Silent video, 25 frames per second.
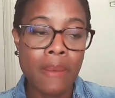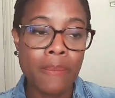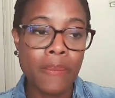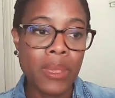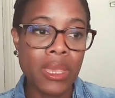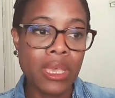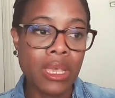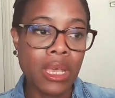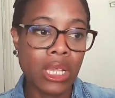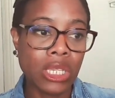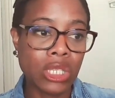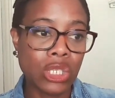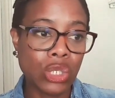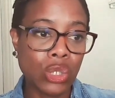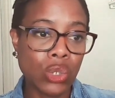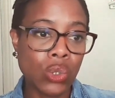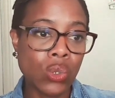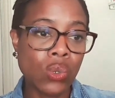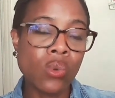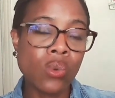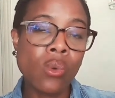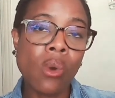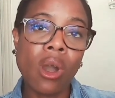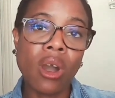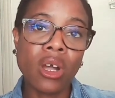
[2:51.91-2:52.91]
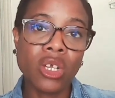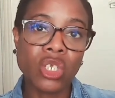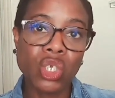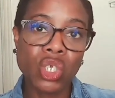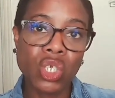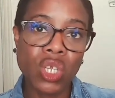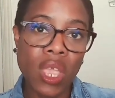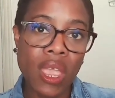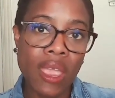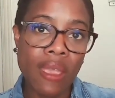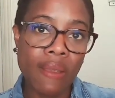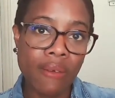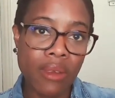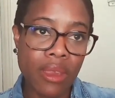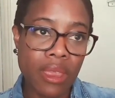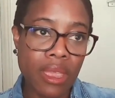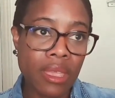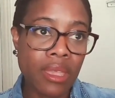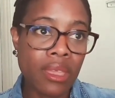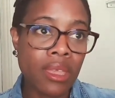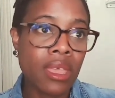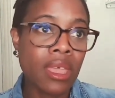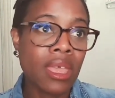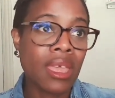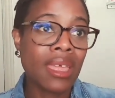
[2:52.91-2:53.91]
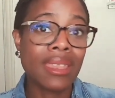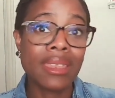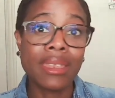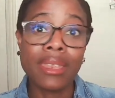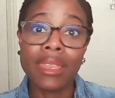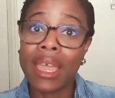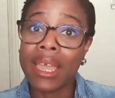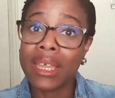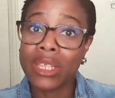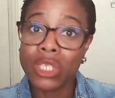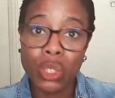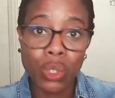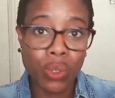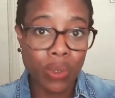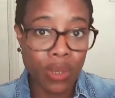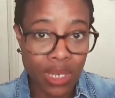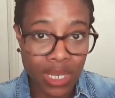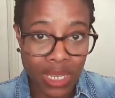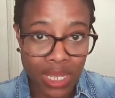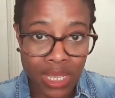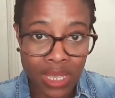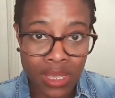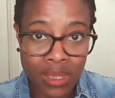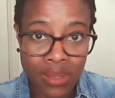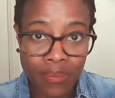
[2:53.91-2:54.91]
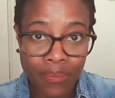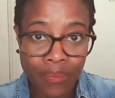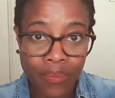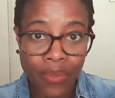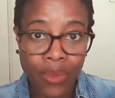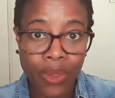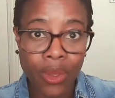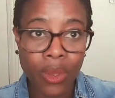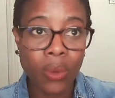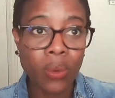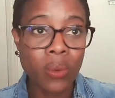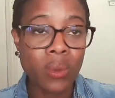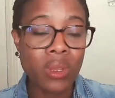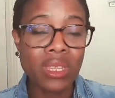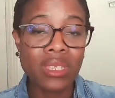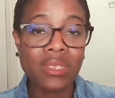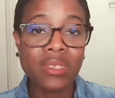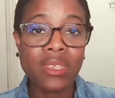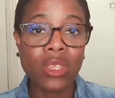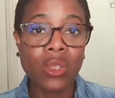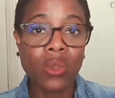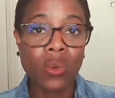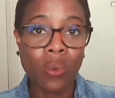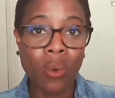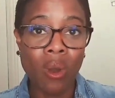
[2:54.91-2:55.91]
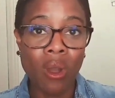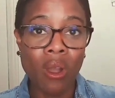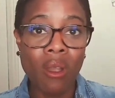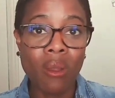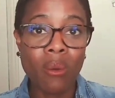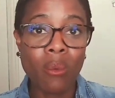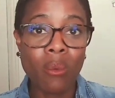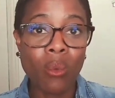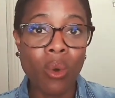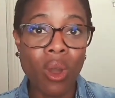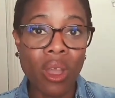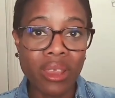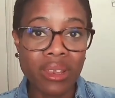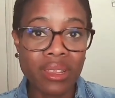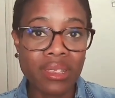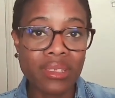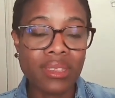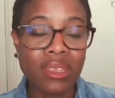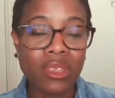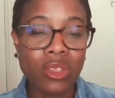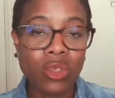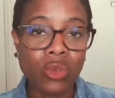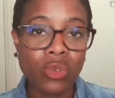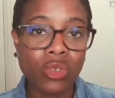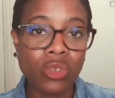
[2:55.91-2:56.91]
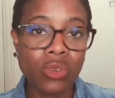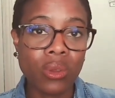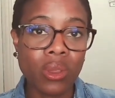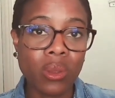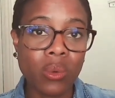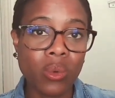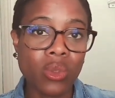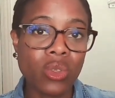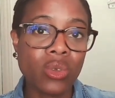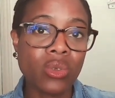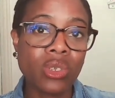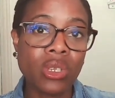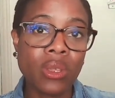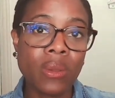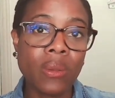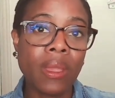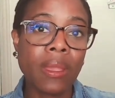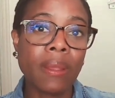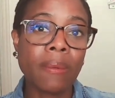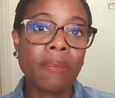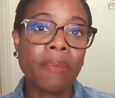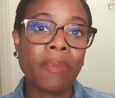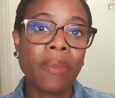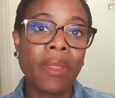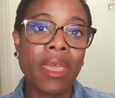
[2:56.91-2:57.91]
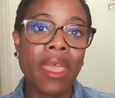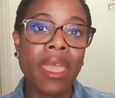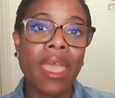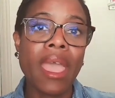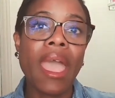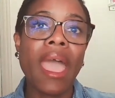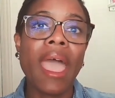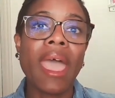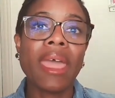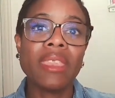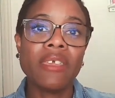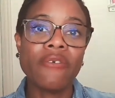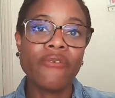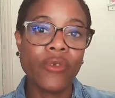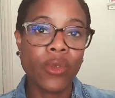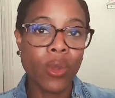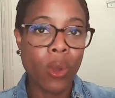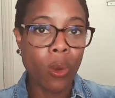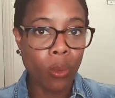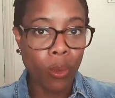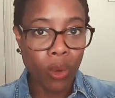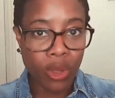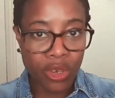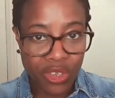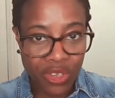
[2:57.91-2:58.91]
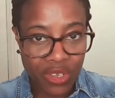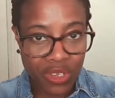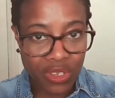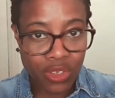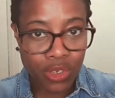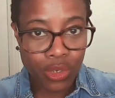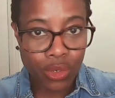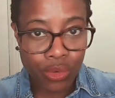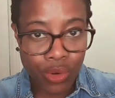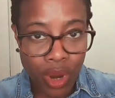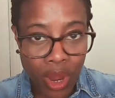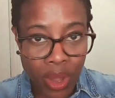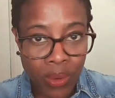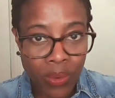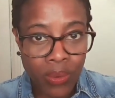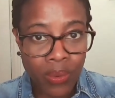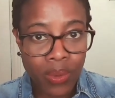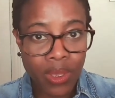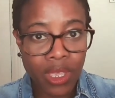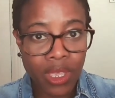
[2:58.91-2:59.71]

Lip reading: because you are sharing naturally who it is that you are and why it is that you're doing what you're doing. And if you're wanting to grow,